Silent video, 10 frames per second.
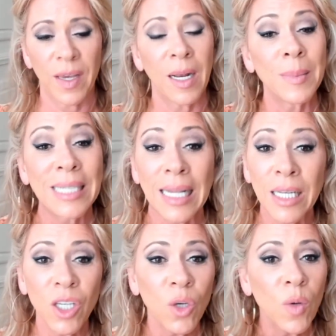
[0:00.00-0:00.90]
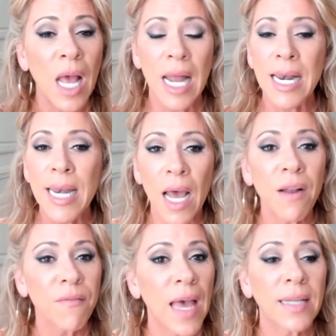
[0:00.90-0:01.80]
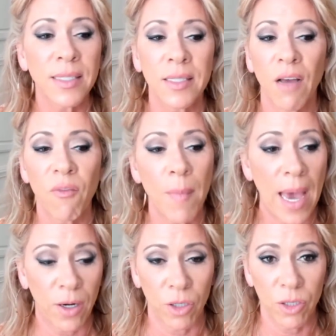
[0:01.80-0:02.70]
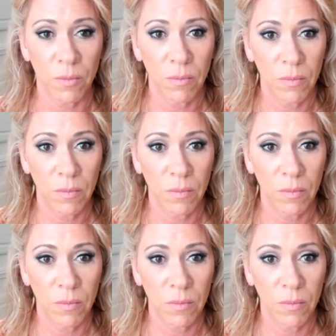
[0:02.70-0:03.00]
And I'm telling you, none of that stuff matters.